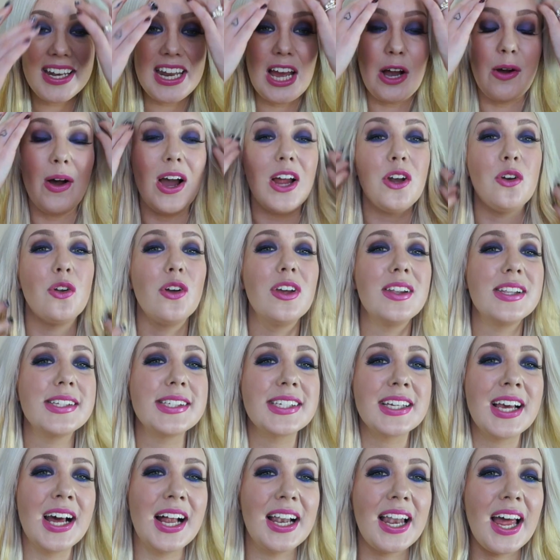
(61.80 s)
Now I know
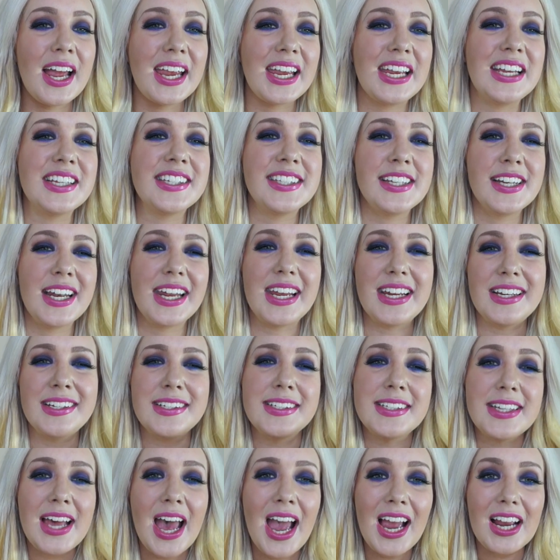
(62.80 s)
this color isn't
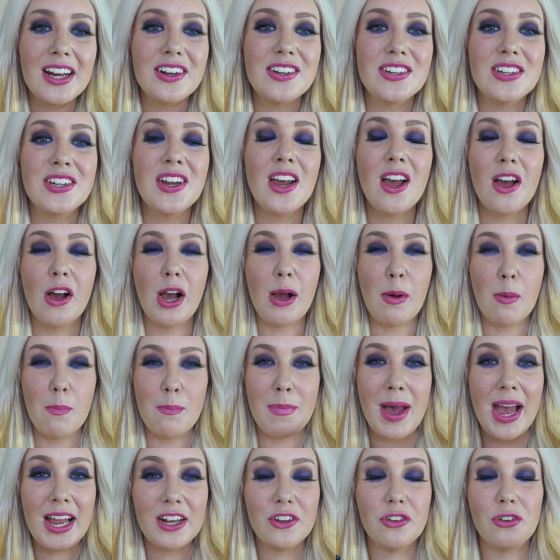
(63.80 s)
exact
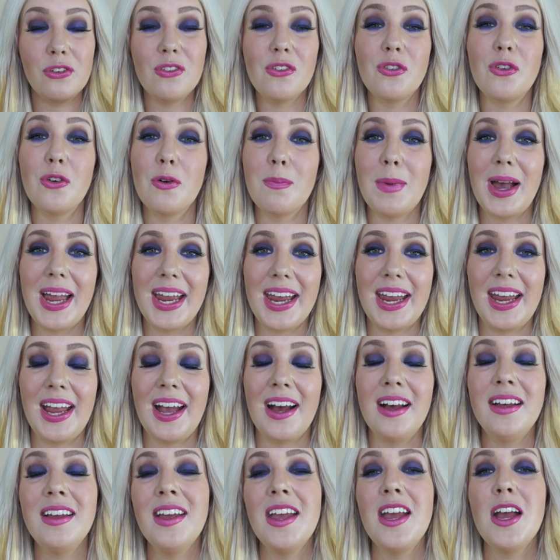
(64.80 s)
match for my
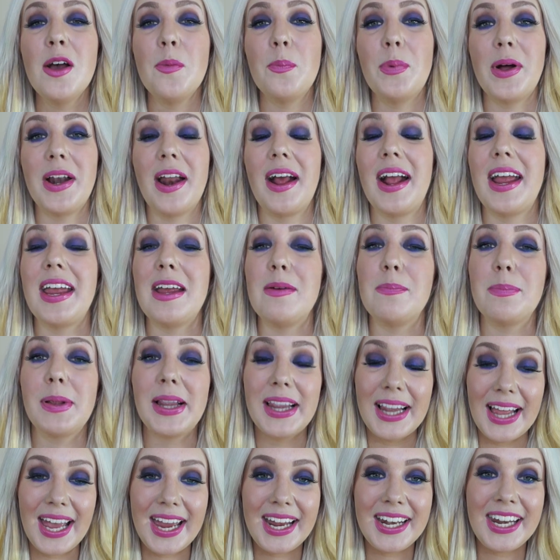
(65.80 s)
hair, but I am
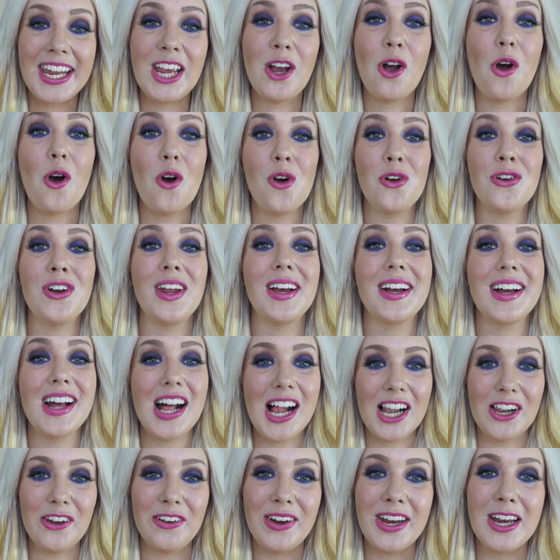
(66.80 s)
planning on
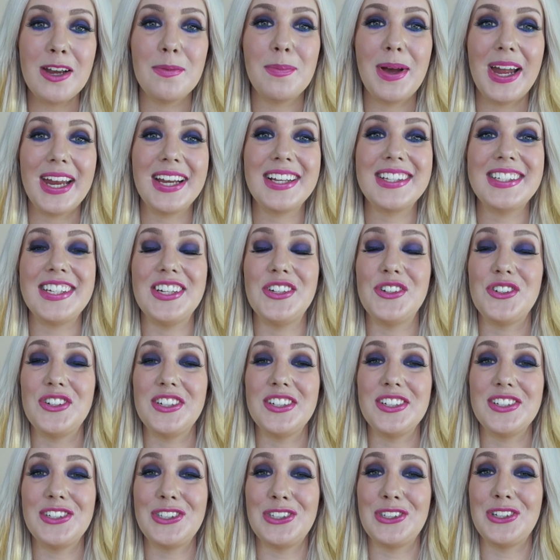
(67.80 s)
coloring my
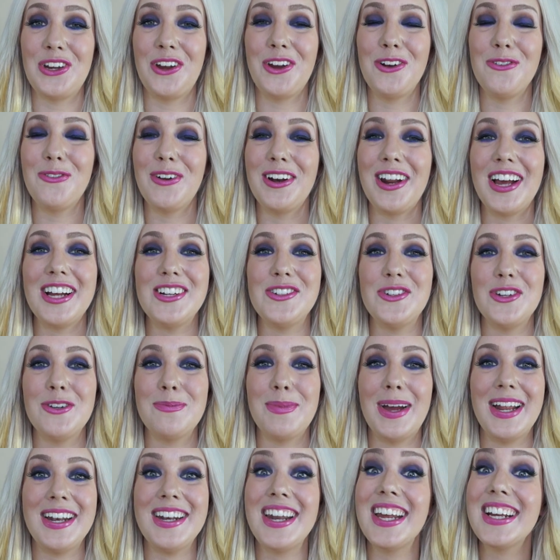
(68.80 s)
extensions soon when I do
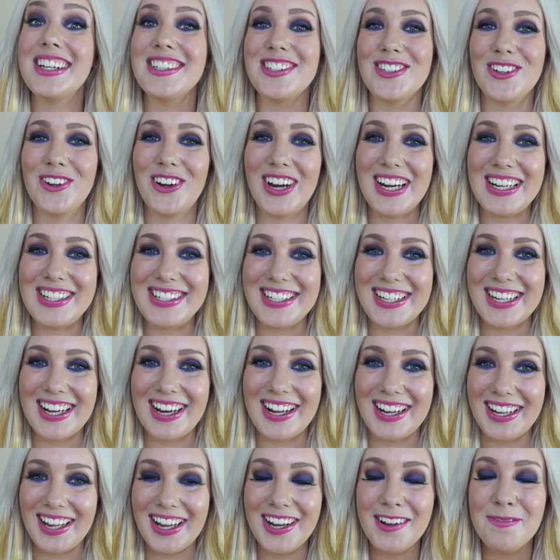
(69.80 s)
my next crazy
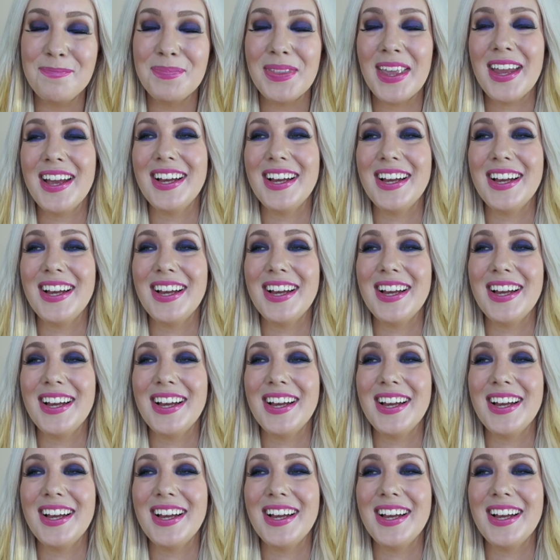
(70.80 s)
color.